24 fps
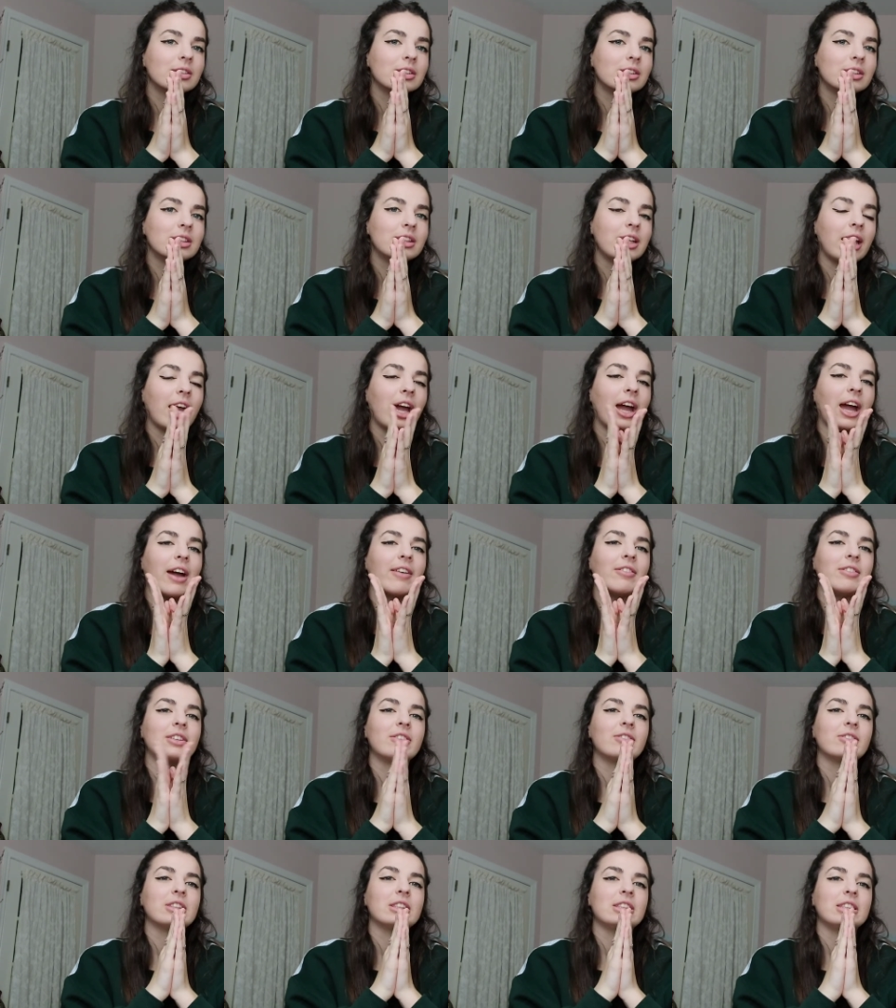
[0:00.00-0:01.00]
Today I have a
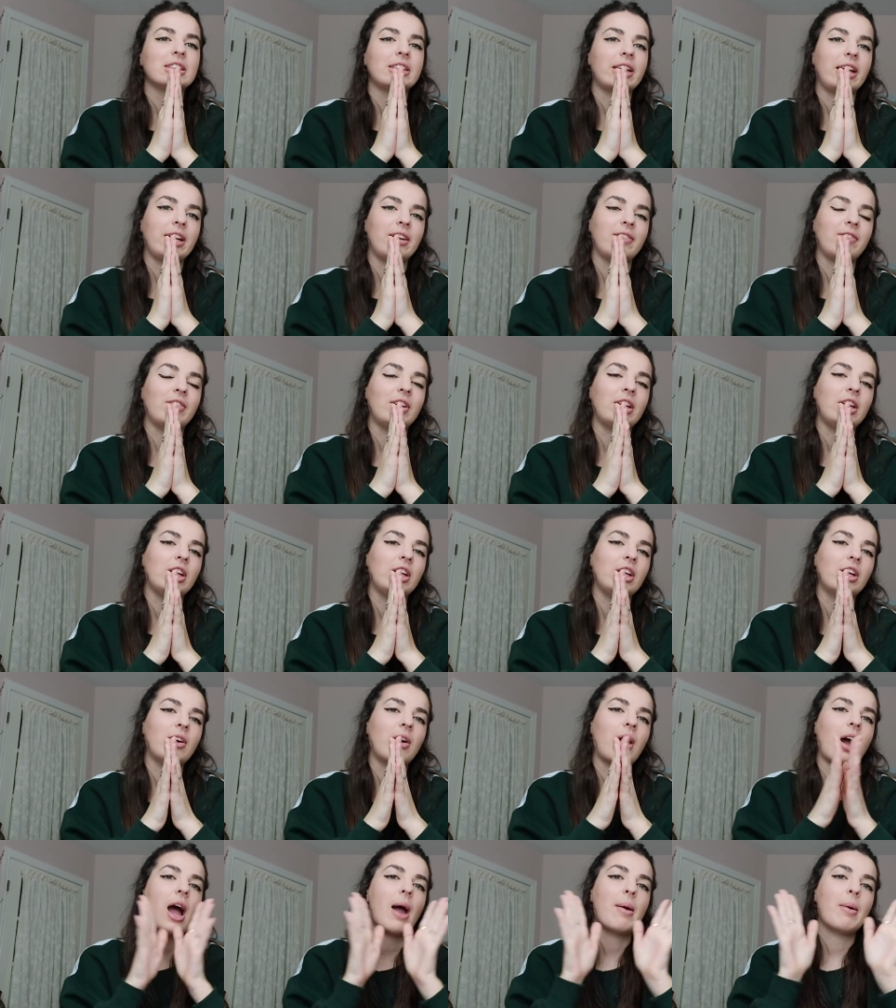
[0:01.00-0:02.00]
new really exciting video.
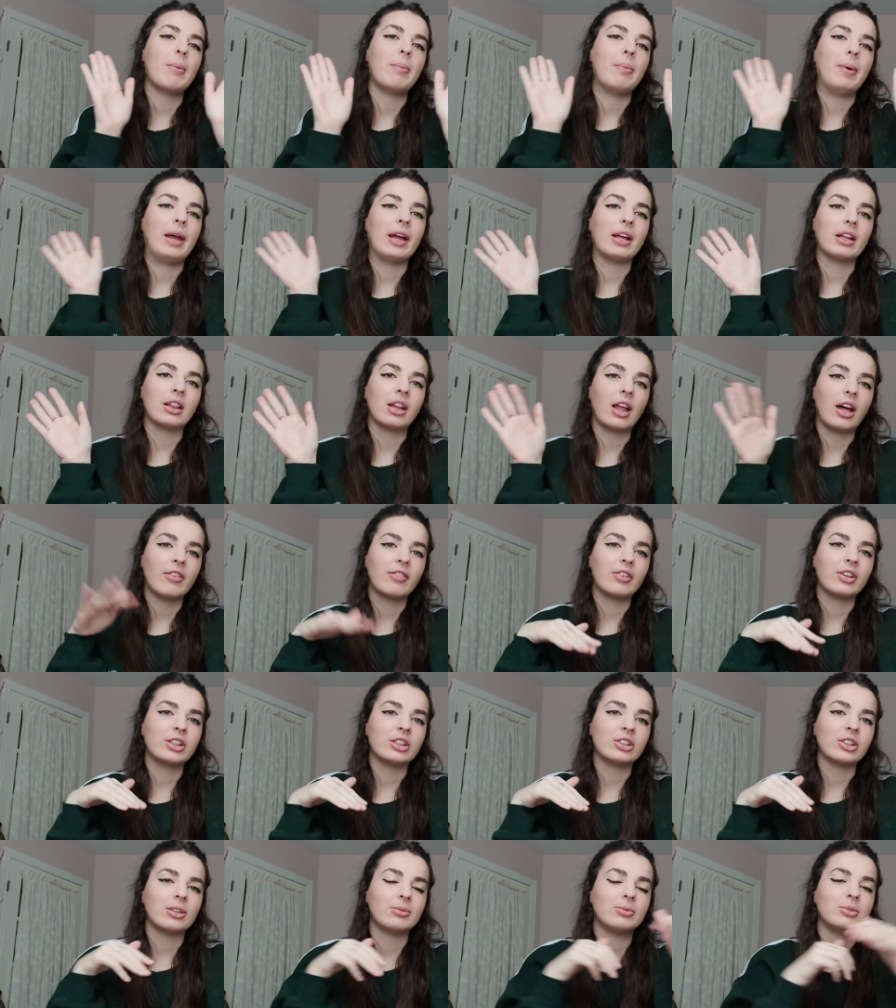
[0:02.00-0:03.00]
I'm a bag lover,
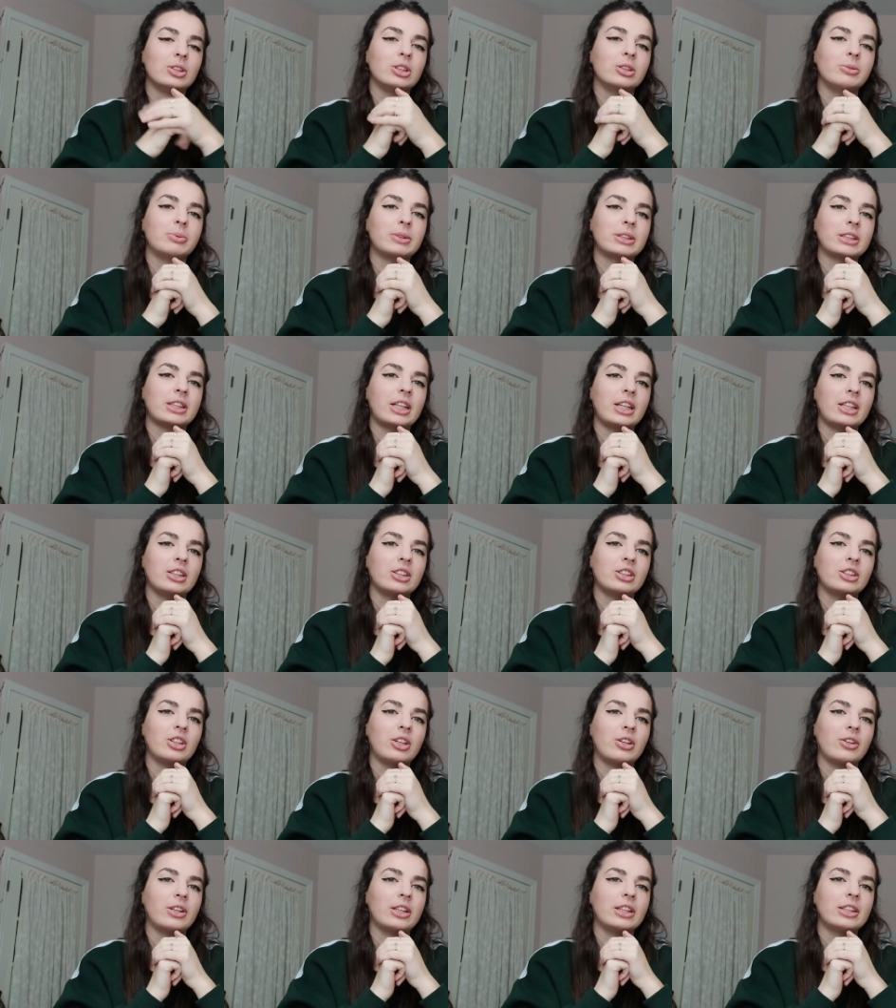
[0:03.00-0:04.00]
so I'm super excited to
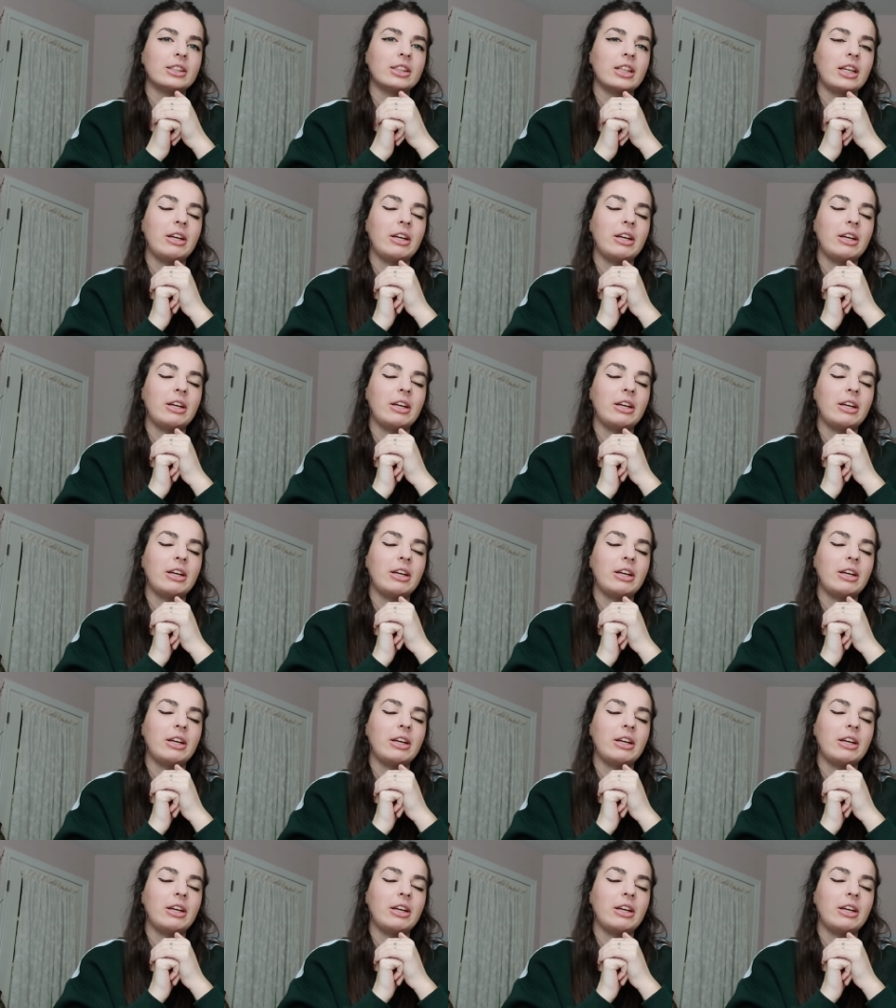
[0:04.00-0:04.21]
share this.